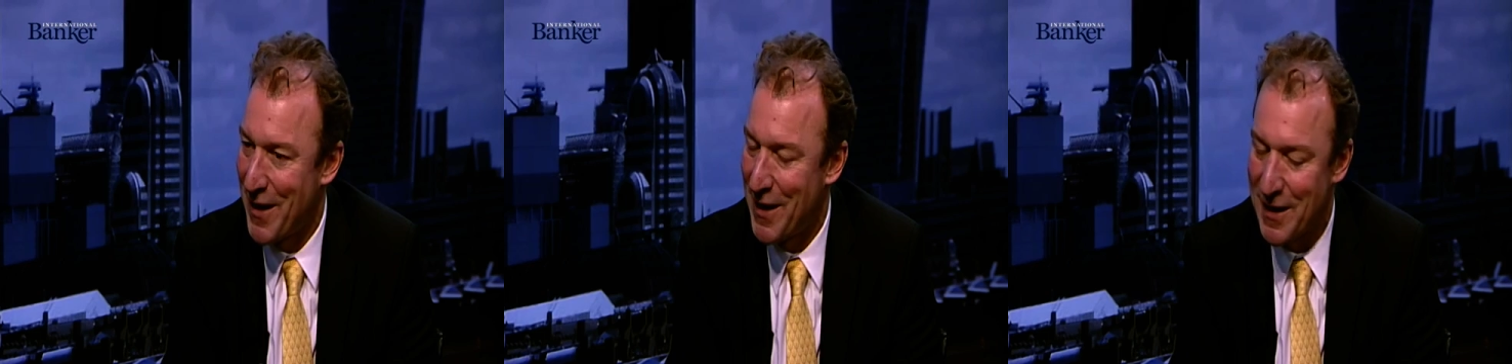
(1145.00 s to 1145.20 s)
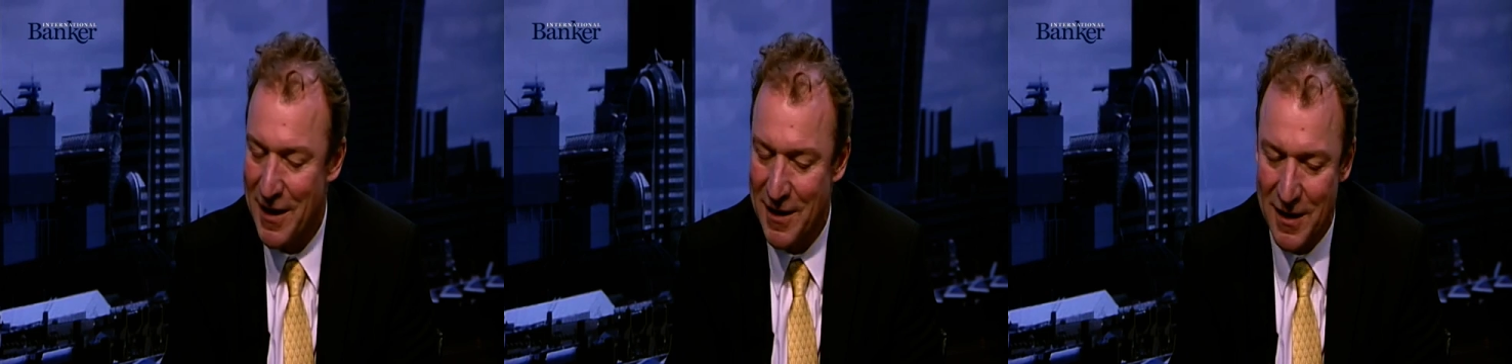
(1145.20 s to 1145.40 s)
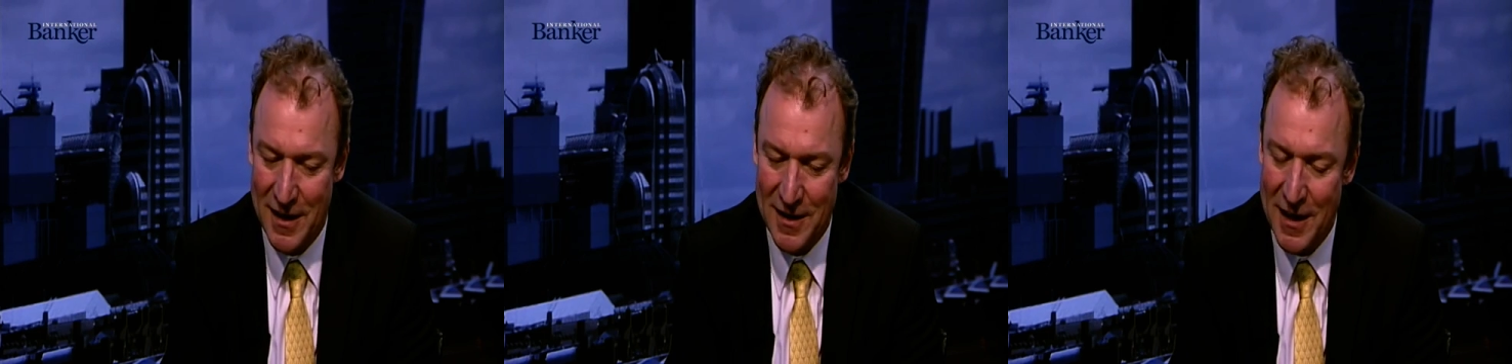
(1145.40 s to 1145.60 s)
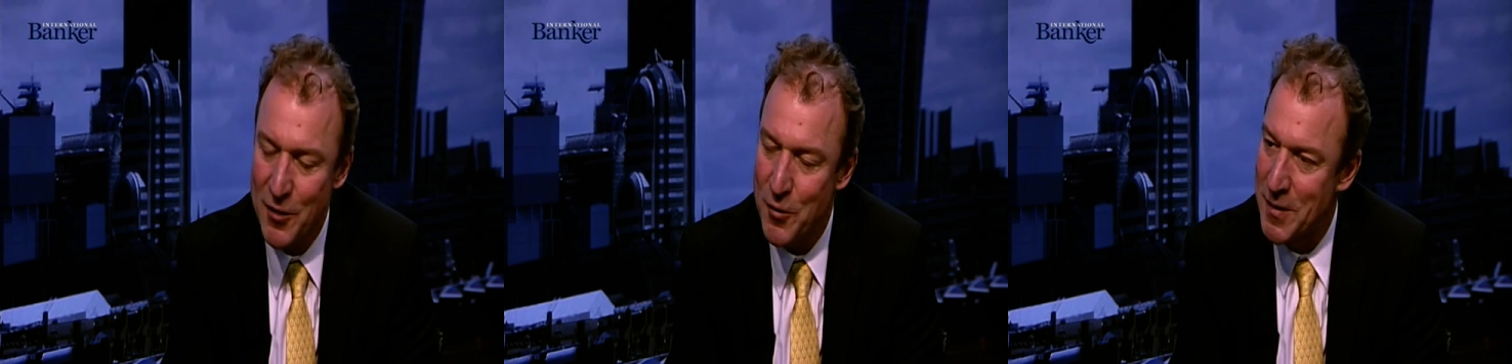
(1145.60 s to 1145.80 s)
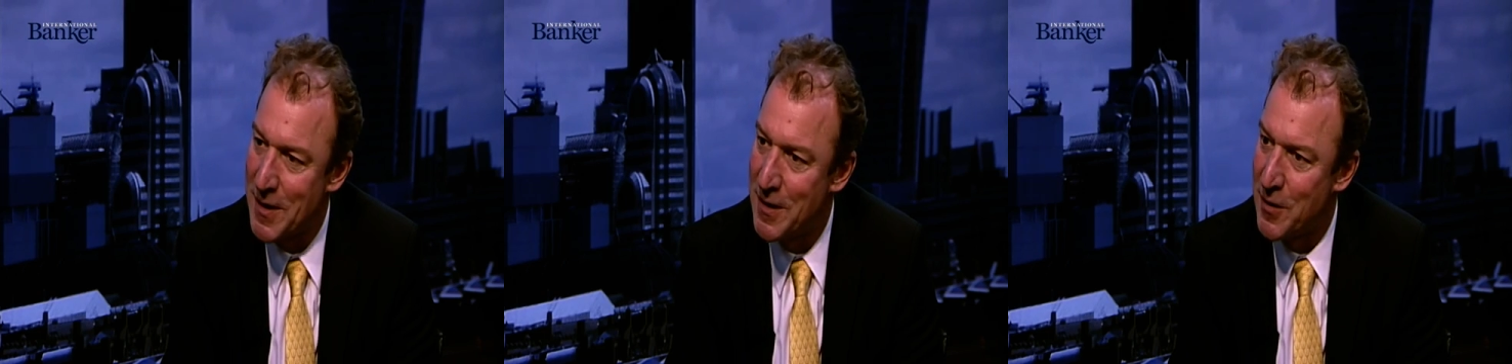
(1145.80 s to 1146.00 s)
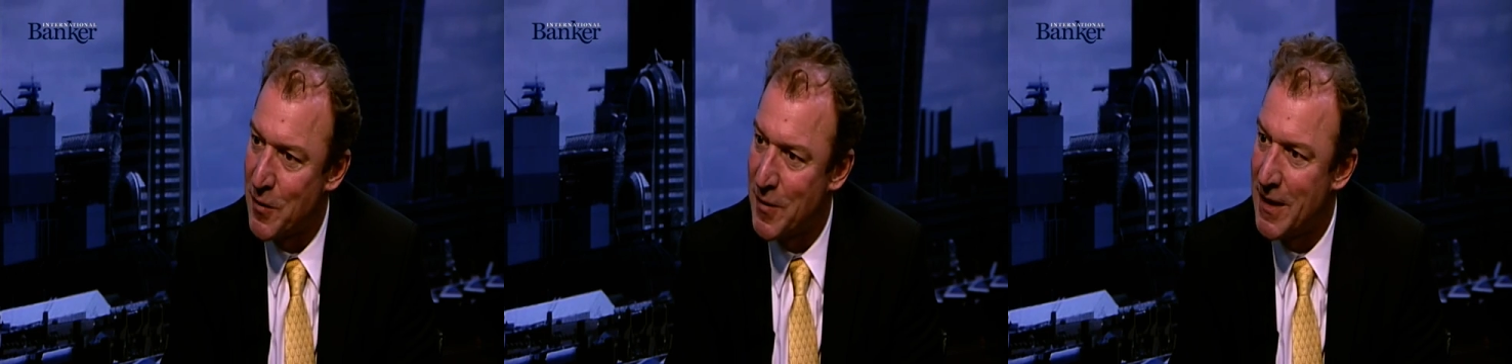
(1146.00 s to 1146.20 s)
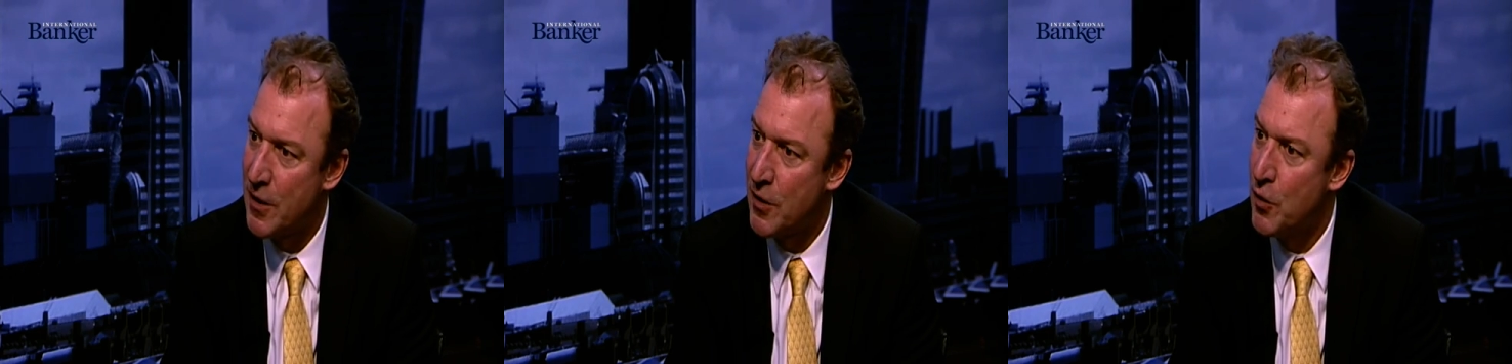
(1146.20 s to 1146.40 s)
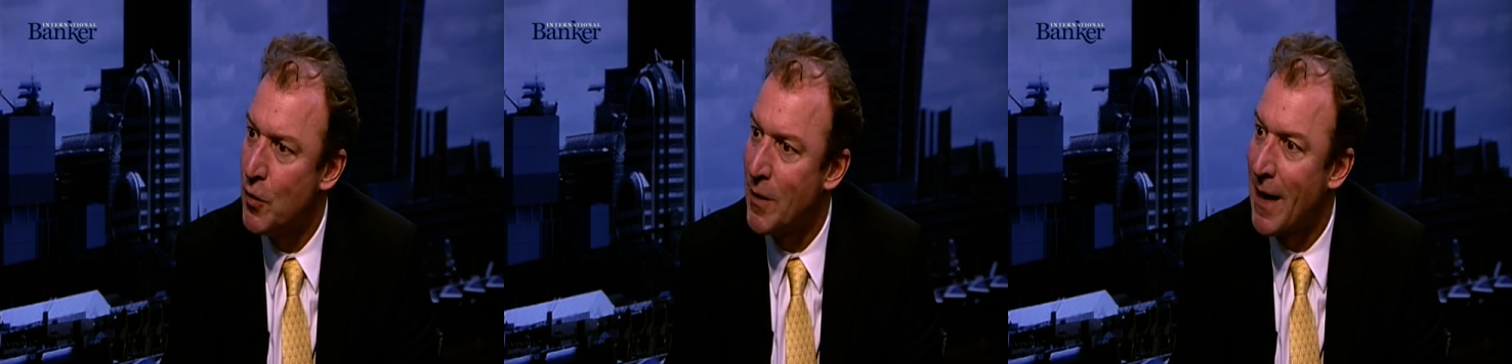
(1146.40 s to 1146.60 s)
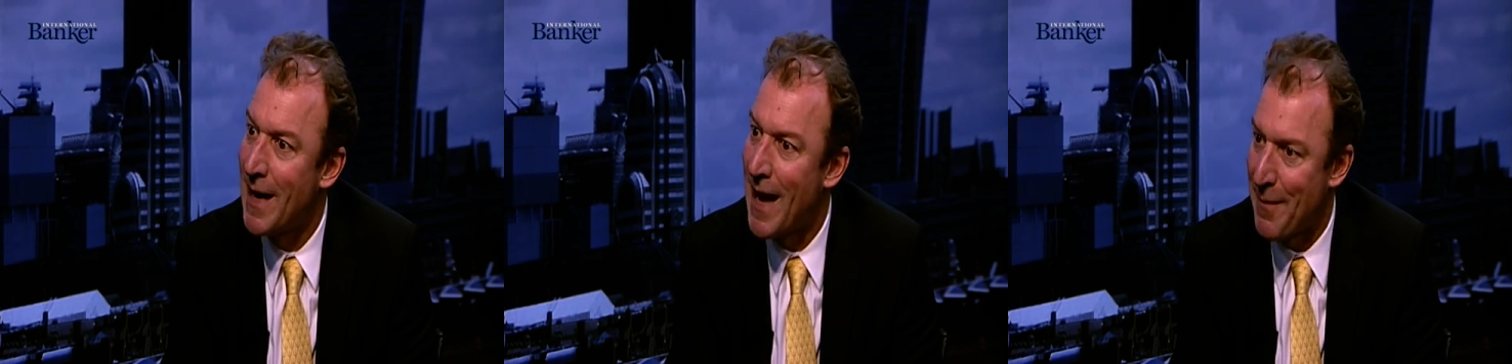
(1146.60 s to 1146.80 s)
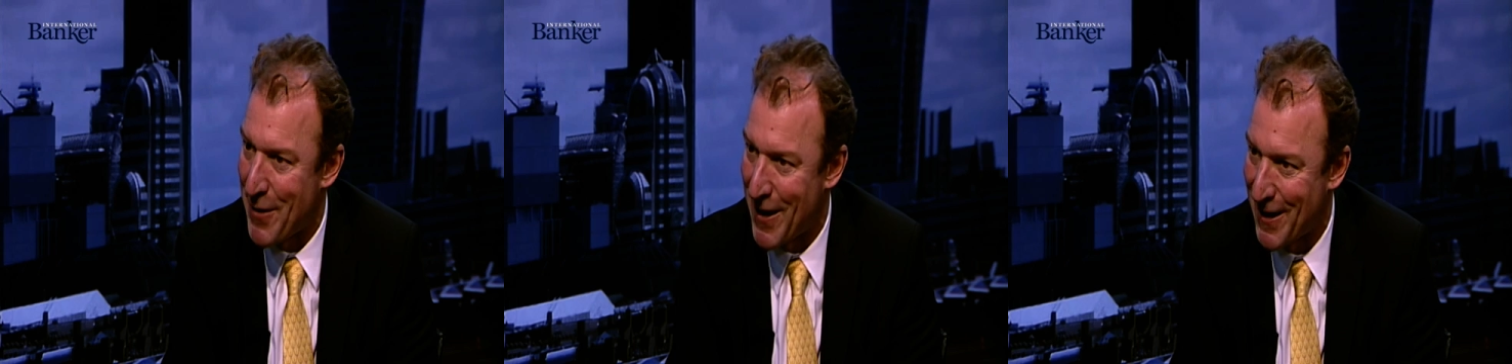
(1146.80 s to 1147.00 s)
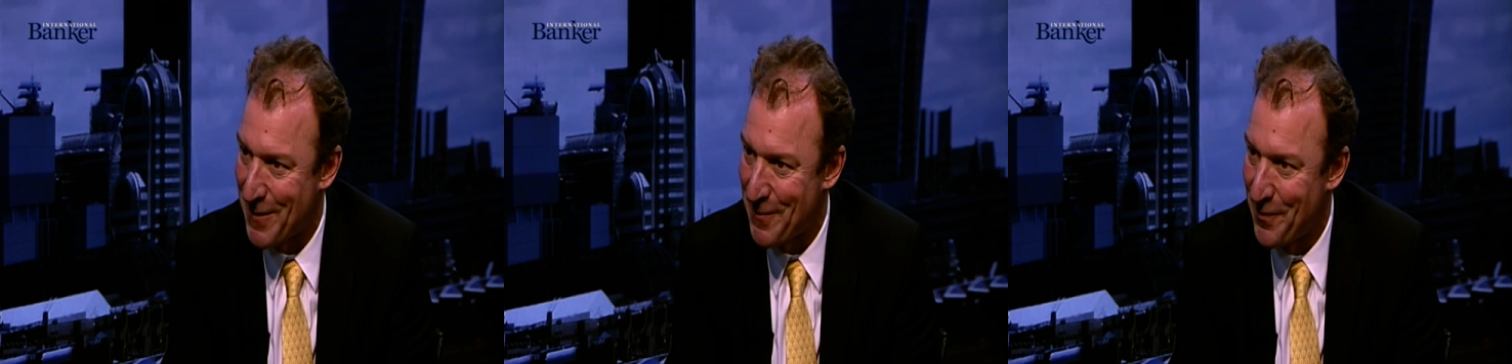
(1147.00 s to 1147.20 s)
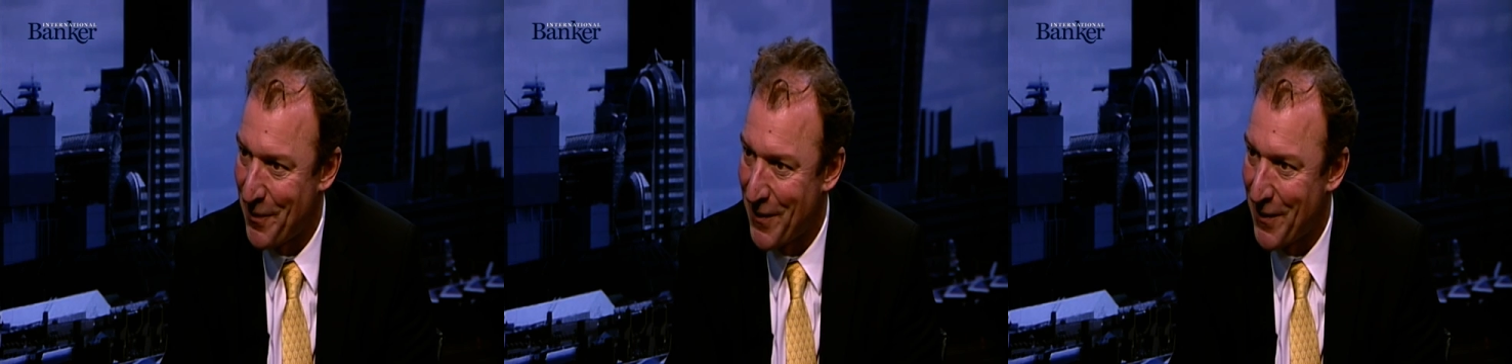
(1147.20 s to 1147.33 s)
And it's interesting to see the new dynamic,